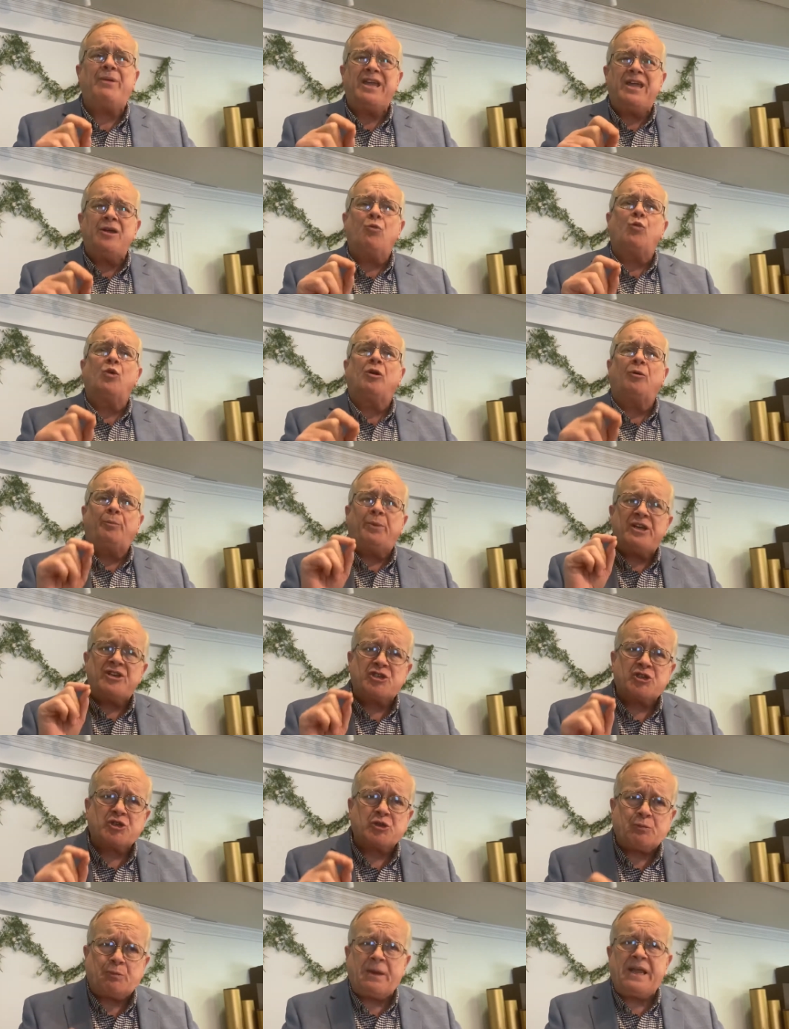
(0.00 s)
it will be
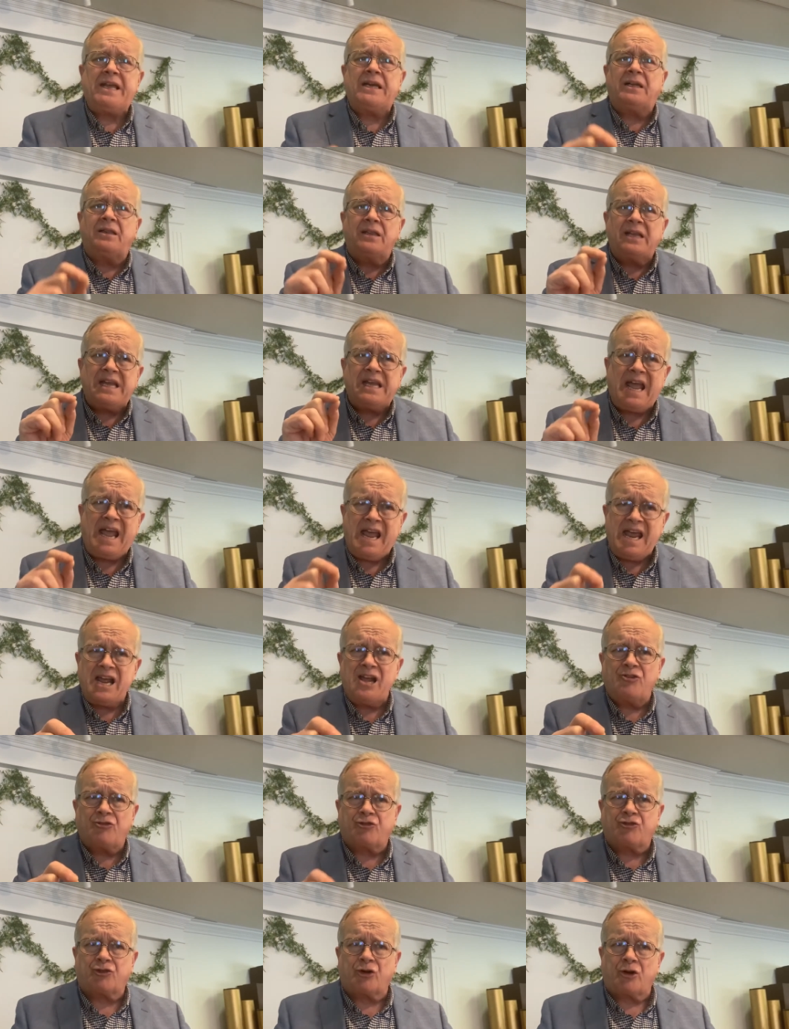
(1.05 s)
speedily
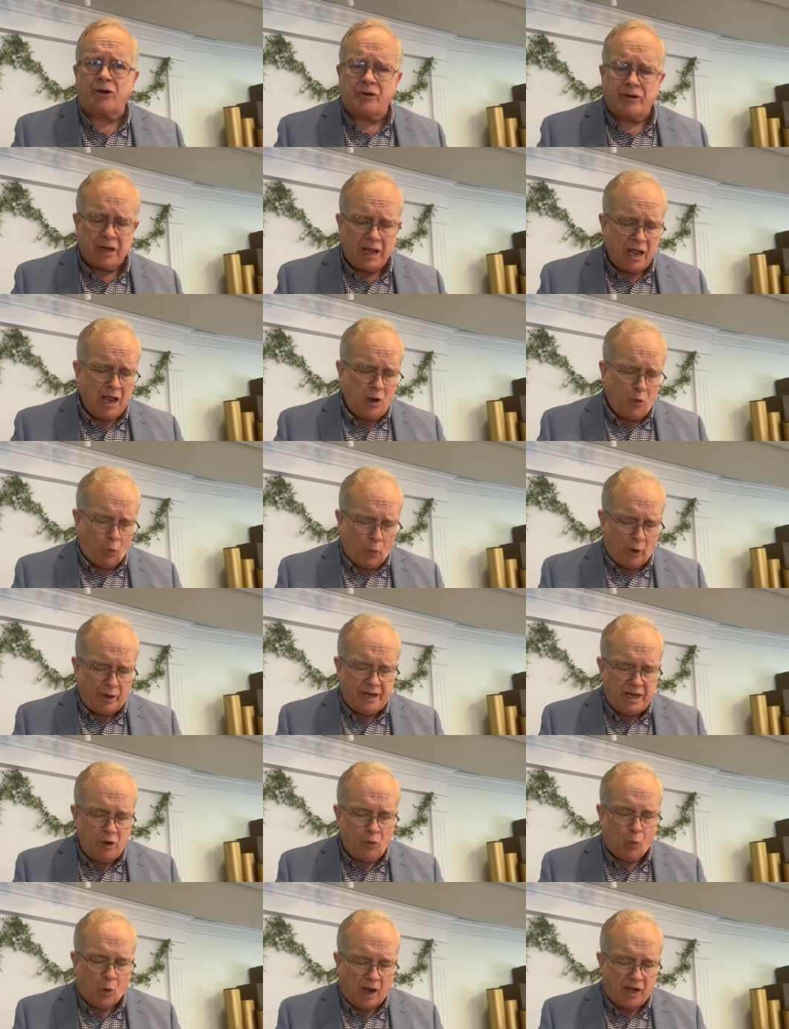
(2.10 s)
answered when
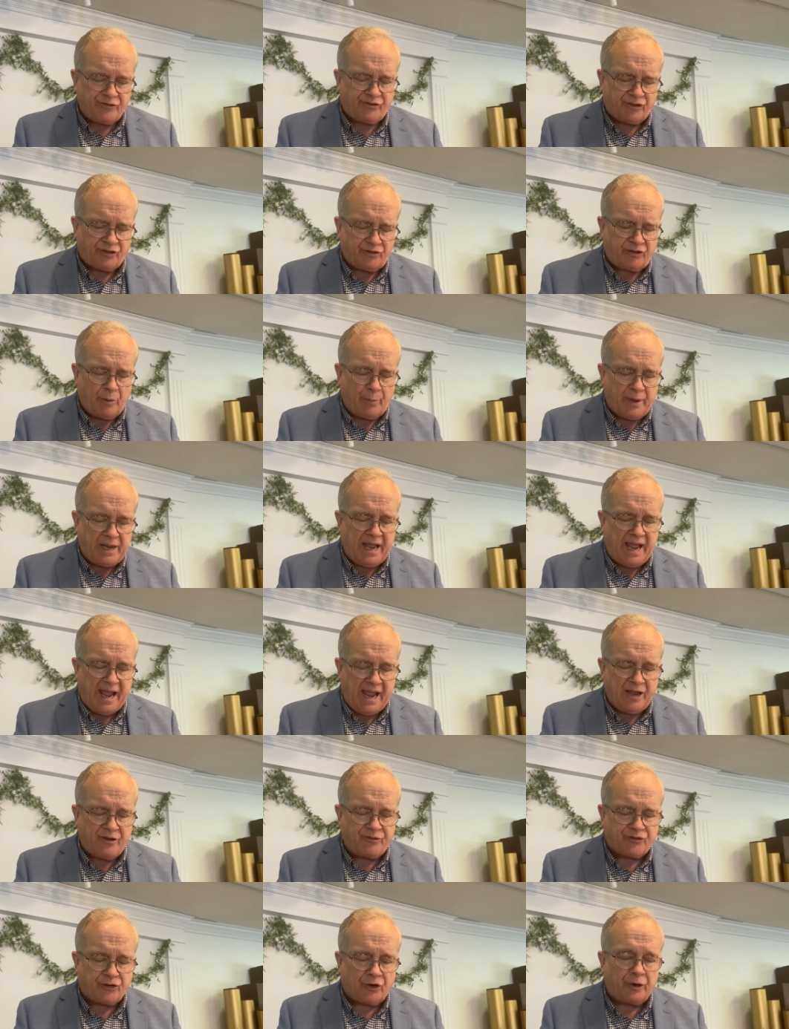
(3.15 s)
he wants it to be
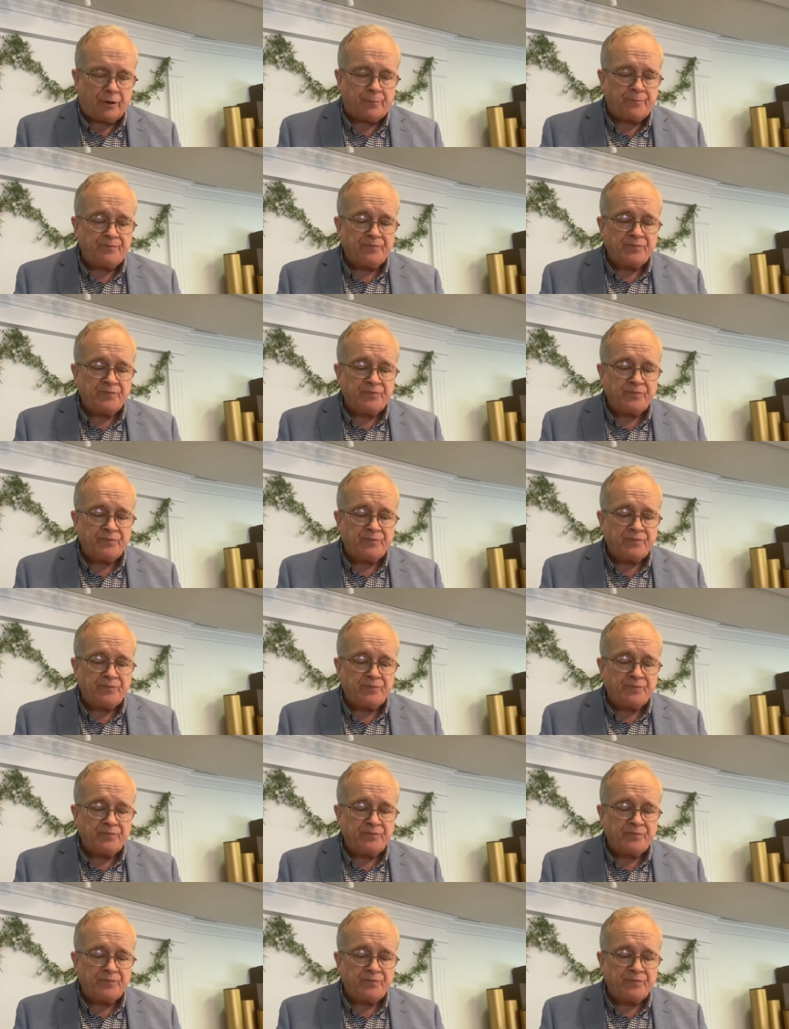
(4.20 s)
answered.